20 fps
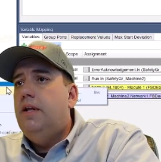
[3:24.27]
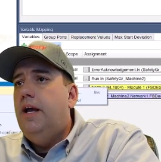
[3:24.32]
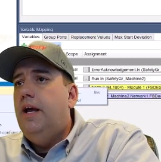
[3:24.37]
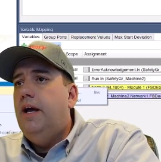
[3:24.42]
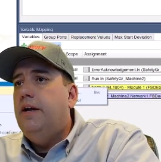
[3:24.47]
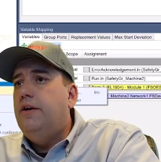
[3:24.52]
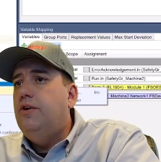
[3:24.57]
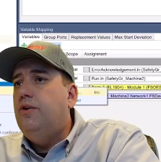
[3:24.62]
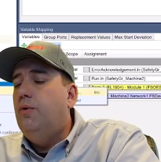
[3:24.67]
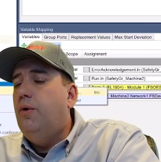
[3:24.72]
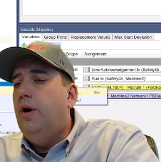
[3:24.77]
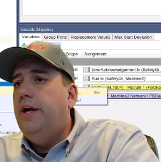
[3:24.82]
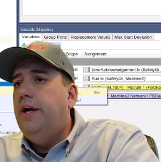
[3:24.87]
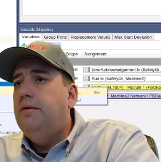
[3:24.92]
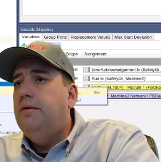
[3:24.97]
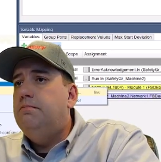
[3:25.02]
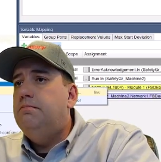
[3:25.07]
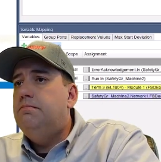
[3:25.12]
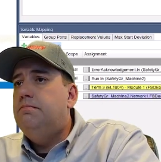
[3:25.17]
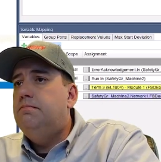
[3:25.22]
Add New
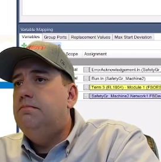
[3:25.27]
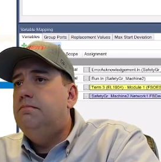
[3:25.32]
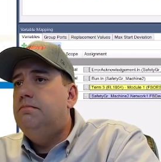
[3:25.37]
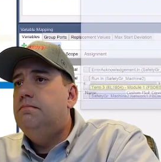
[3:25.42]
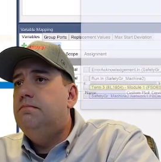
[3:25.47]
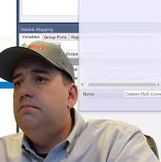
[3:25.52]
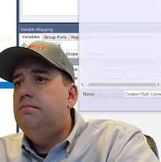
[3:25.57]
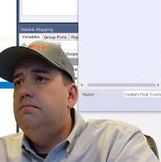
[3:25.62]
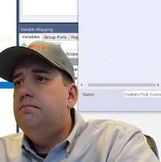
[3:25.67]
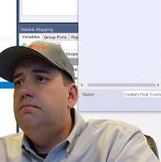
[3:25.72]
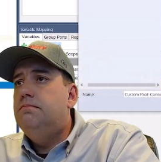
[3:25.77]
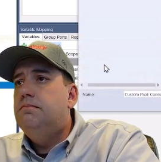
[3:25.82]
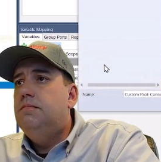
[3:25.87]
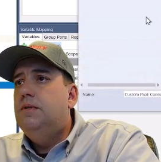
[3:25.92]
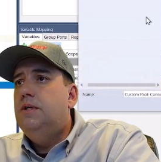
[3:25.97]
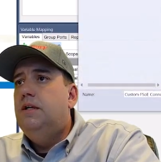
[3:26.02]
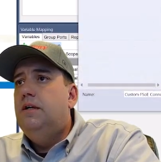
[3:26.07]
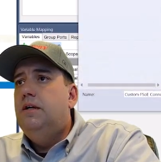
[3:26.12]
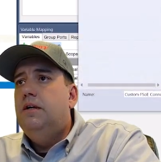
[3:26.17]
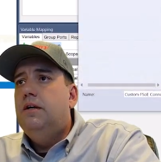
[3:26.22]
Item,
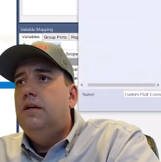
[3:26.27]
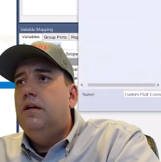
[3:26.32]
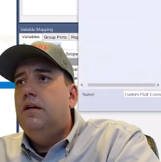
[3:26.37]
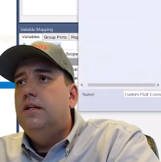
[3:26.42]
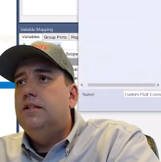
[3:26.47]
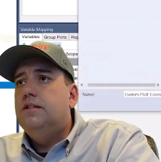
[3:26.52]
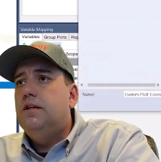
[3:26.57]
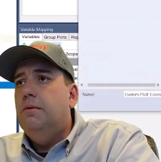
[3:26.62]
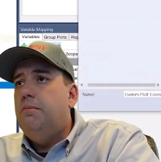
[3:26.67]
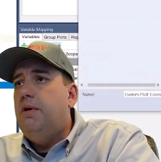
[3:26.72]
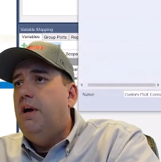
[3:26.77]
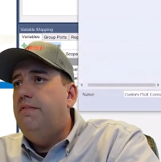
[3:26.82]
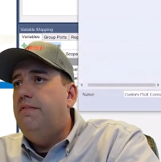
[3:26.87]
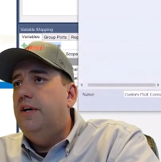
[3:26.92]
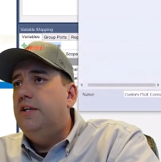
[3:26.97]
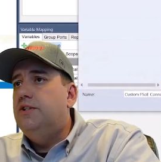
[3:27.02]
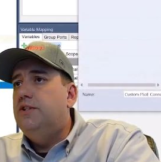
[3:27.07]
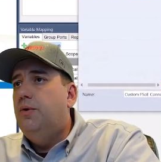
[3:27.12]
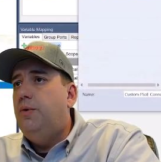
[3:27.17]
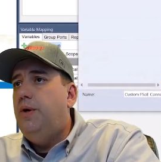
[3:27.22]
Custom F
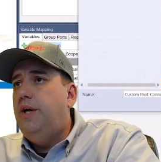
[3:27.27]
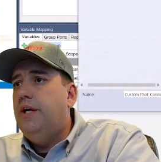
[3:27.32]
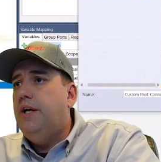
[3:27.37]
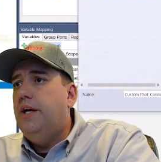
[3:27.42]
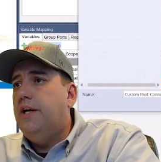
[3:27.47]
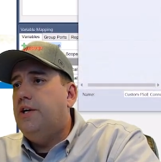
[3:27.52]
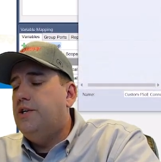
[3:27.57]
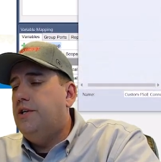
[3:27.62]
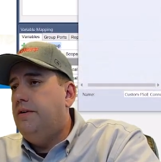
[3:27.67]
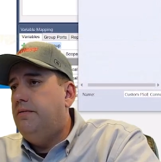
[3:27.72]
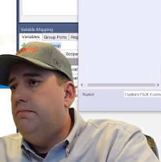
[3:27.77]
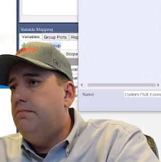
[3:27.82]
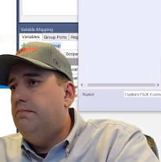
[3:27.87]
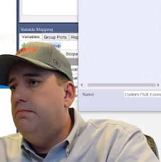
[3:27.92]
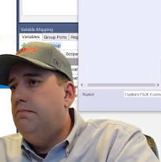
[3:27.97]
S O E Connection.